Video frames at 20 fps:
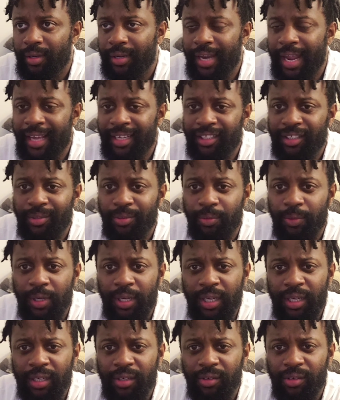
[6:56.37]
next
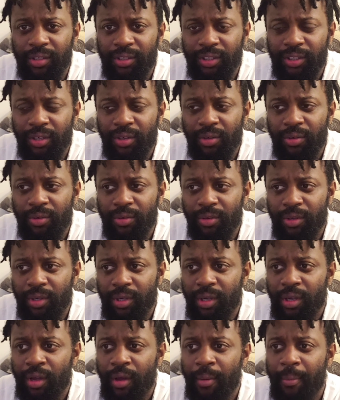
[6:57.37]
week or so,
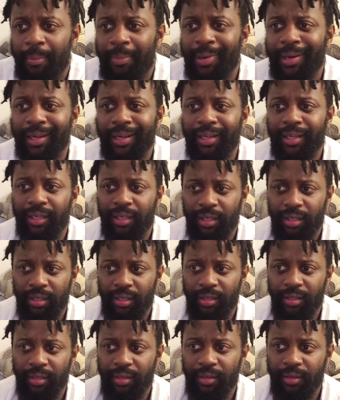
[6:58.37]
but
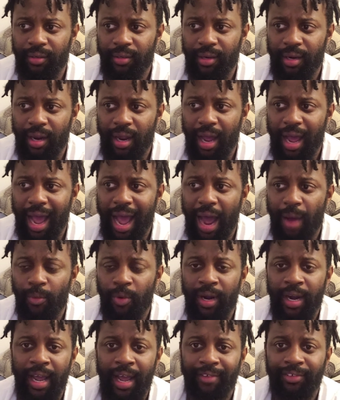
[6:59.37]
I
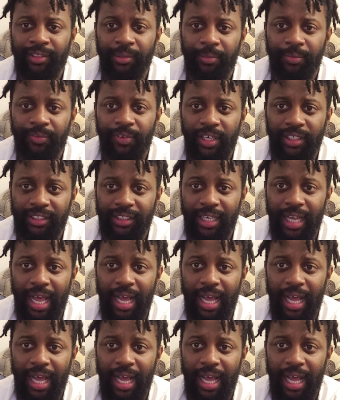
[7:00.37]
want to have some fresh